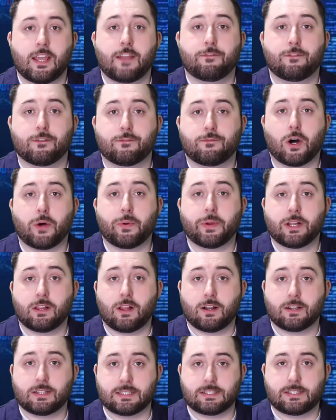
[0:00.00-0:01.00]
If you're following
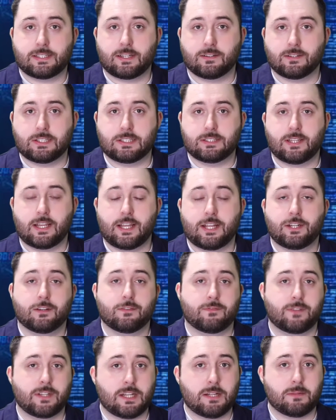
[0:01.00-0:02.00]
along in the series, in
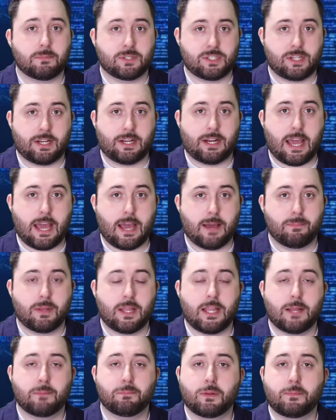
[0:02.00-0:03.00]
your vending machine app,
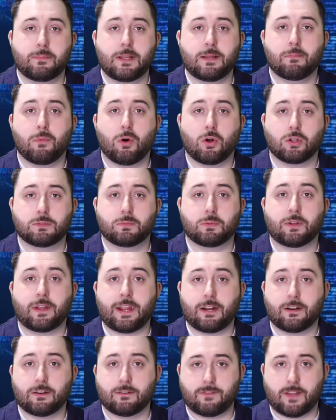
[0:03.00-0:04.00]
implement multiple
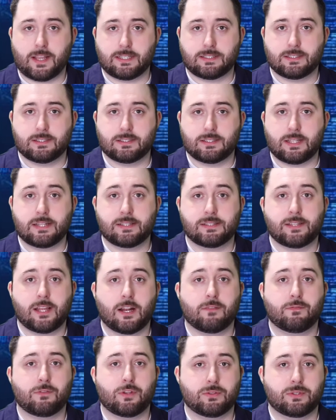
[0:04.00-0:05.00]
interfaces
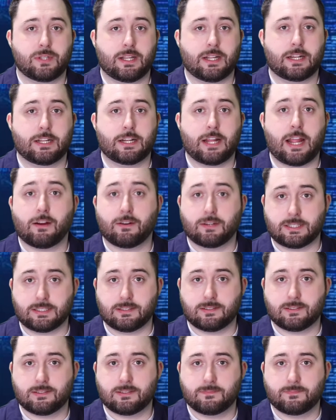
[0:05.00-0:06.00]
instead of using an
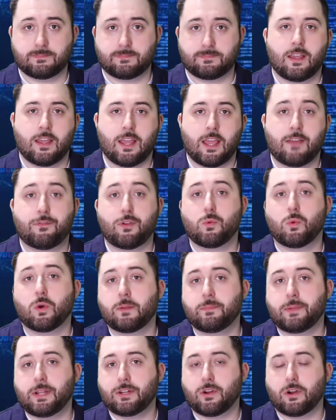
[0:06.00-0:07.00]
inheritance. If you
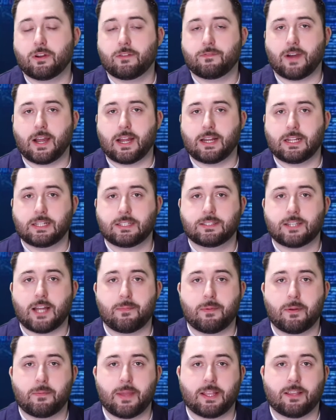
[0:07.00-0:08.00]
want to be notified each
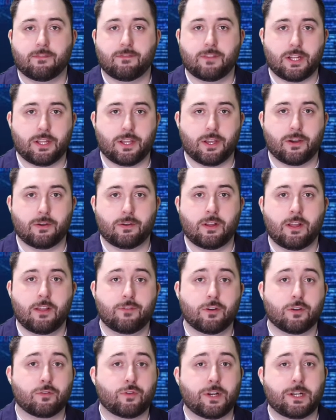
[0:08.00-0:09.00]
time I make a video,
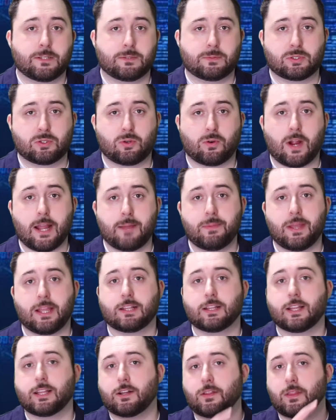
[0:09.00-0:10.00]
feel free to subscribe
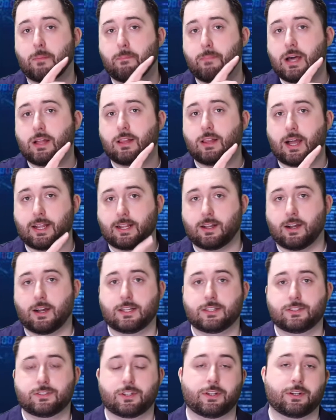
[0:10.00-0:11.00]
and click on the bell
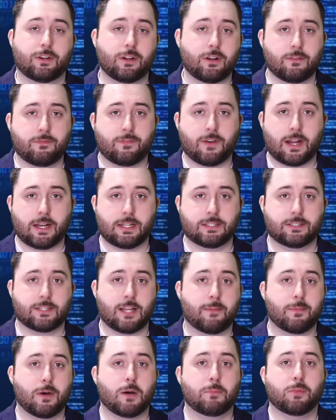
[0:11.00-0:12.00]
icon so you're notified each
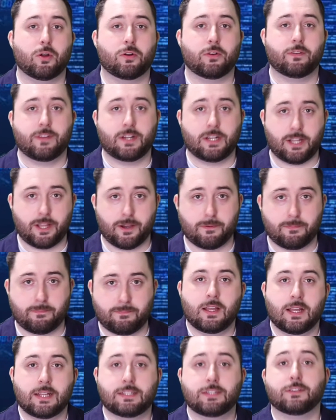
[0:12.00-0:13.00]
time I upload a video.
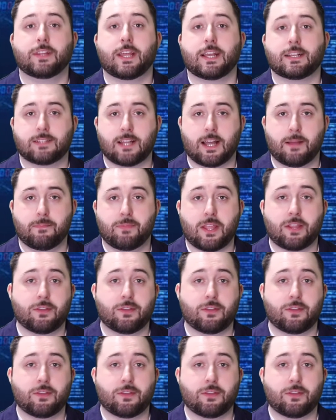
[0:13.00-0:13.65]
Until next time,